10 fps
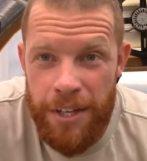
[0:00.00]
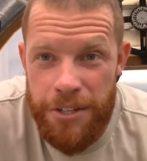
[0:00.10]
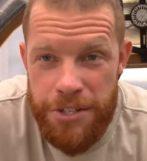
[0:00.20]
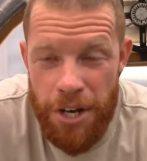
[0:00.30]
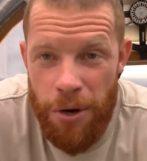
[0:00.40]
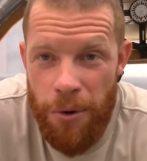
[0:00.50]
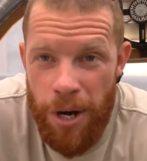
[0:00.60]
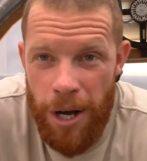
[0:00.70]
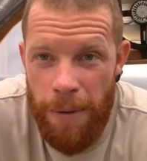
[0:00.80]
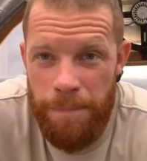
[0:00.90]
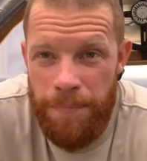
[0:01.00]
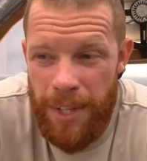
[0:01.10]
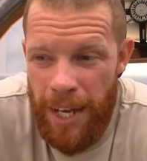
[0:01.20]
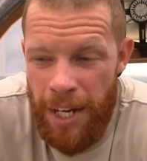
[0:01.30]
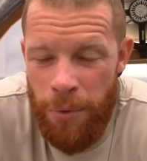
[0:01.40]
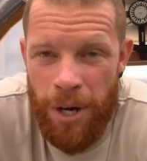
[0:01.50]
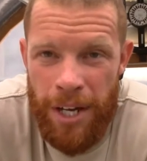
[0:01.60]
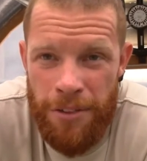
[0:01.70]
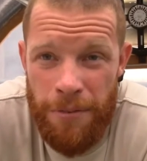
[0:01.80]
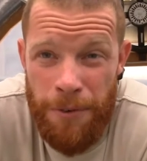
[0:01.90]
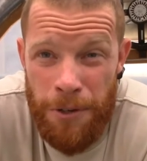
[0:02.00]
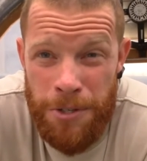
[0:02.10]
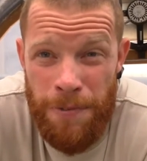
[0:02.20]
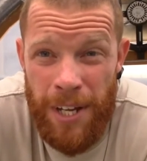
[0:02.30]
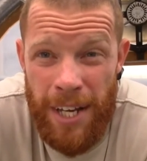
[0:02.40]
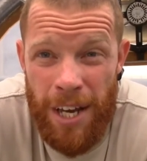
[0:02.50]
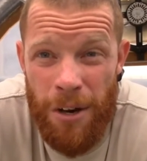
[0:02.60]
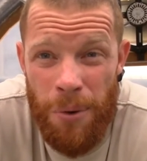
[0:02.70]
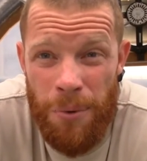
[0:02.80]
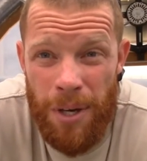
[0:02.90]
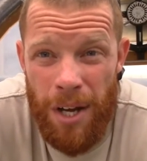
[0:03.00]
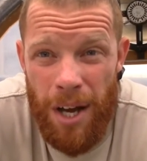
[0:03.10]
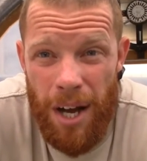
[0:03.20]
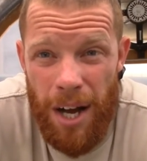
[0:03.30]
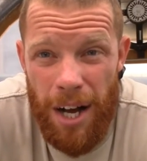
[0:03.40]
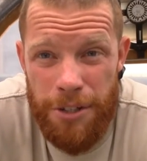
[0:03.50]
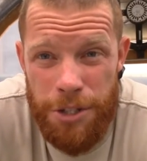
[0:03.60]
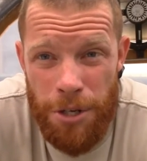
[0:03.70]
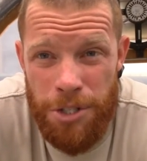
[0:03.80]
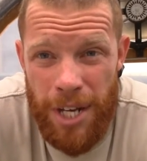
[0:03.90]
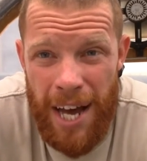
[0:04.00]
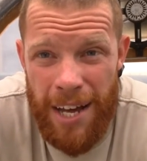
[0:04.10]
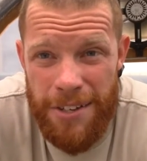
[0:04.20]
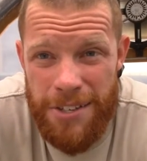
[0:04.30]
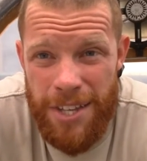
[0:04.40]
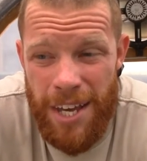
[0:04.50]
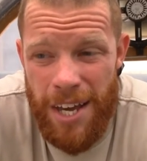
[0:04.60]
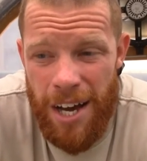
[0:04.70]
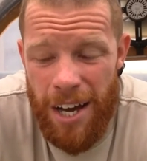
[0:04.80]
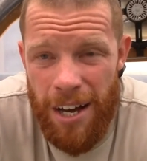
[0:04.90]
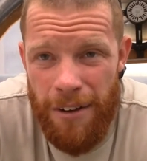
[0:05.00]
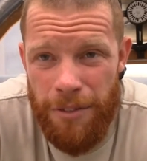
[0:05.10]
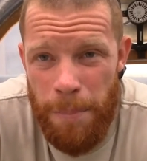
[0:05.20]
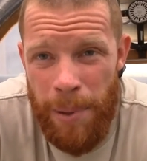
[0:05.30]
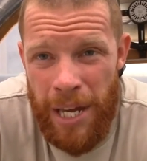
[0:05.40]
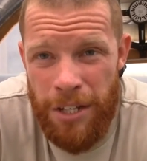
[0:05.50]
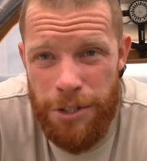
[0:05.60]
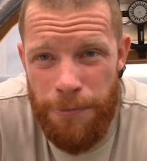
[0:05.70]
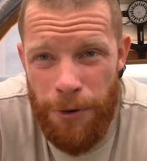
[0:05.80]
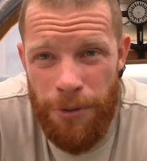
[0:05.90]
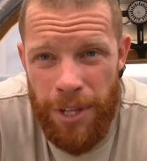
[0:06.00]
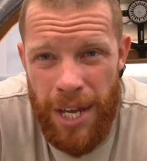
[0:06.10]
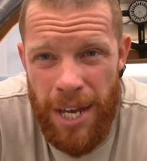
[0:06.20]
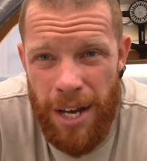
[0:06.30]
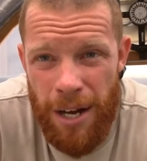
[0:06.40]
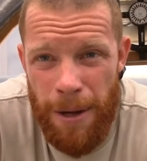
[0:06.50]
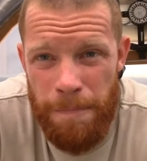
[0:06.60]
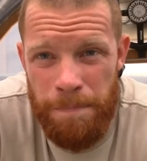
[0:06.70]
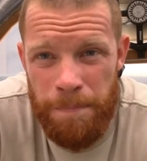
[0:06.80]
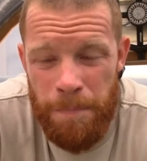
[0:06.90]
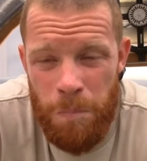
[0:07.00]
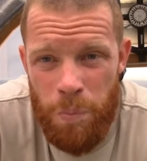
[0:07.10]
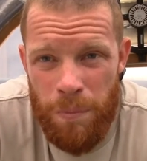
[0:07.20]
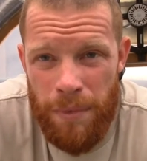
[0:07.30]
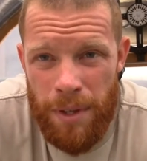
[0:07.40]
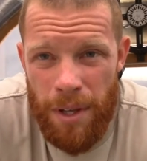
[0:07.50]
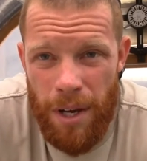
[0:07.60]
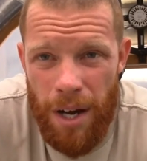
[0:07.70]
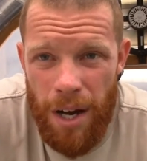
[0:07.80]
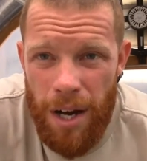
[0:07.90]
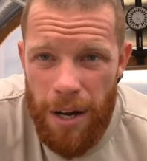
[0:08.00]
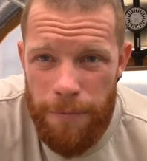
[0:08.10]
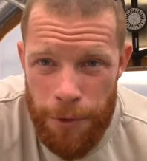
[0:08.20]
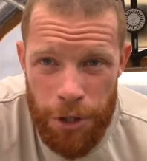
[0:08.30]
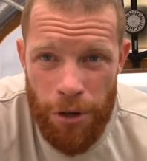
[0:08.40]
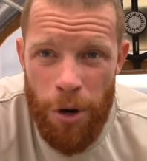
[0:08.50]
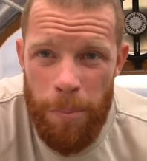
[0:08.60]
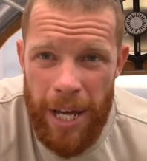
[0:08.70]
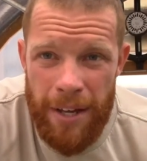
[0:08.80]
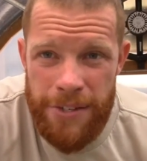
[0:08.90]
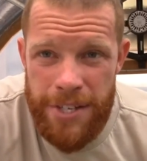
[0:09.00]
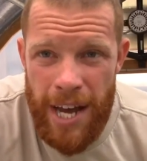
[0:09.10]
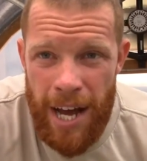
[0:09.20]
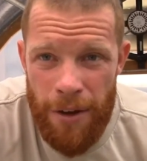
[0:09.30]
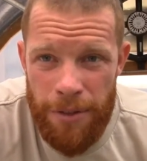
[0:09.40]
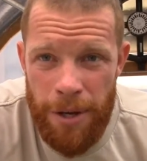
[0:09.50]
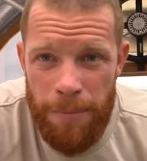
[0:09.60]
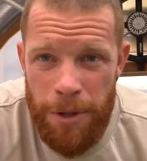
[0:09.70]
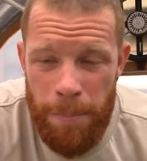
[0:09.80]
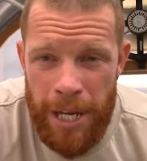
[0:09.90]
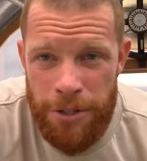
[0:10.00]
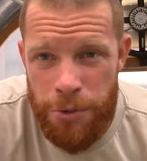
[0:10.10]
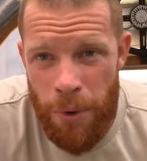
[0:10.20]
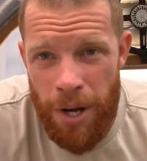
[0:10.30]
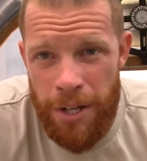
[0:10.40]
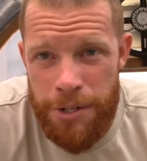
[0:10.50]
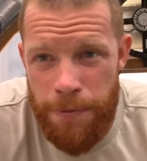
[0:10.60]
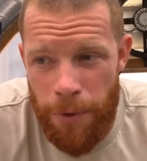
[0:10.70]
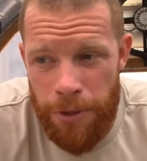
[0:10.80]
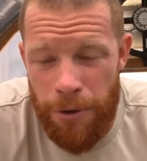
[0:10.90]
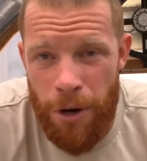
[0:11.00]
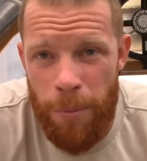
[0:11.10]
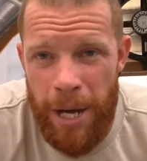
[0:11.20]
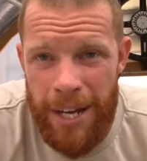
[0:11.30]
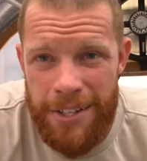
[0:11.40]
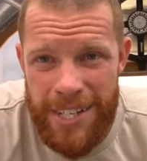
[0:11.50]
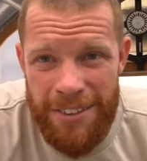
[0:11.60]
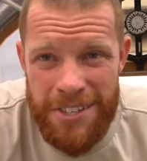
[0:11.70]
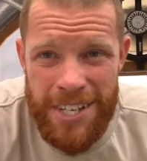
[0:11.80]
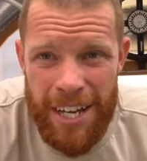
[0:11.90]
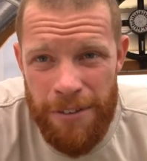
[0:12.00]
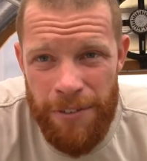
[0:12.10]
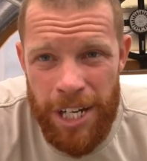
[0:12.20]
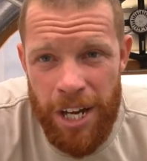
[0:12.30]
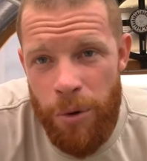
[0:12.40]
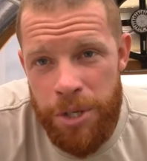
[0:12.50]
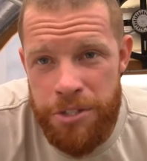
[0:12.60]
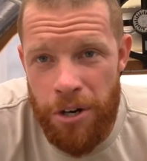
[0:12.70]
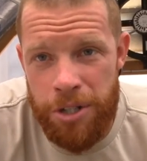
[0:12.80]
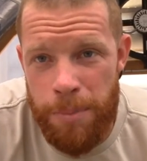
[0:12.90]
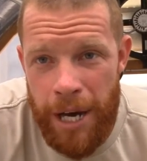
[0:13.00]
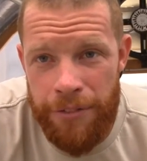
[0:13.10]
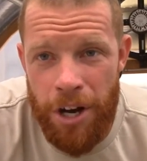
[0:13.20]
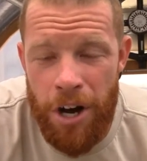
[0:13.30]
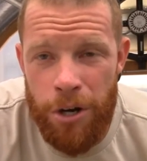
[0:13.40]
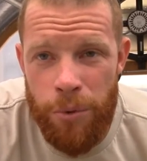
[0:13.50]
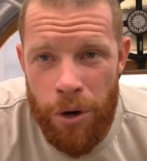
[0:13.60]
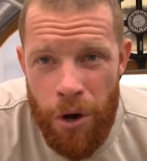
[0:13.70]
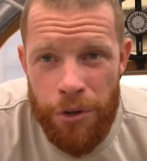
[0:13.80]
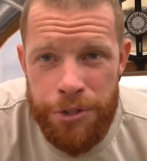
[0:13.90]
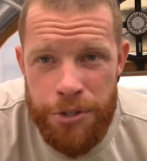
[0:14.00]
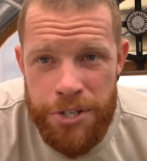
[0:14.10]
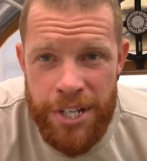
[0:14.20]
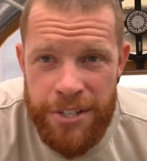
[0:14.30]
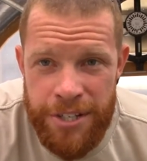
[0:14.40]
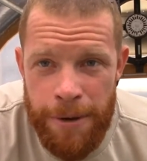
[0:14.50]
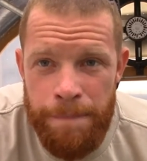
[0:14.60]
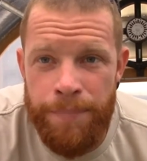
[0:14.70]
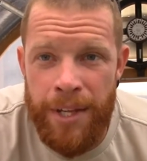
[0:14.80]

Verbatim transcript: So uh, anyway, in the first video, I uh, showed you guys the, uh, the bench for the um, uh, for the grow beds, how the, the bench was for the grow beds. In the second video, we talked about the aquaculture system.